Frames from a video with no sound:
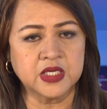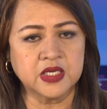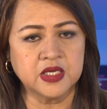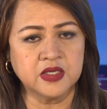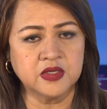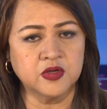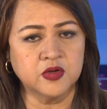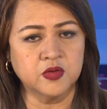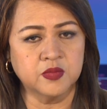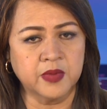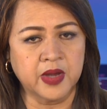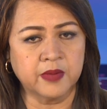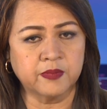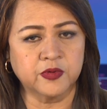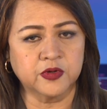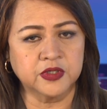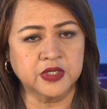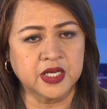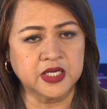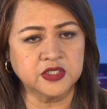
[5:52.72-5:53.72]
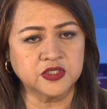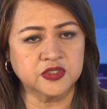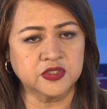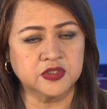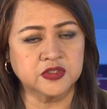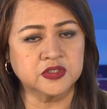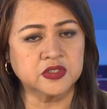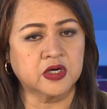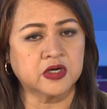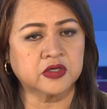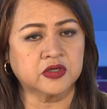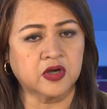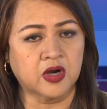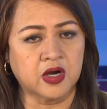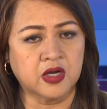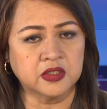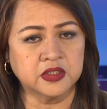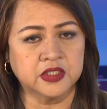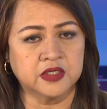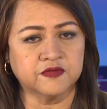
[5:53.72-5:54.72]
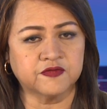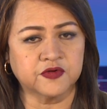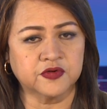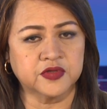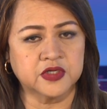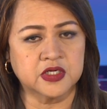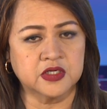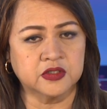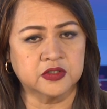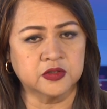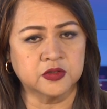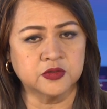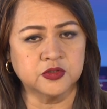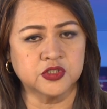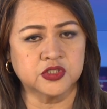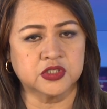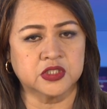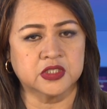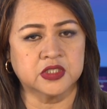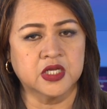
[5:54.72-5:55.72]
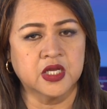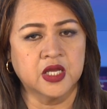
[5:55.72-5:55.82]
EU member nations are calling for the inclusion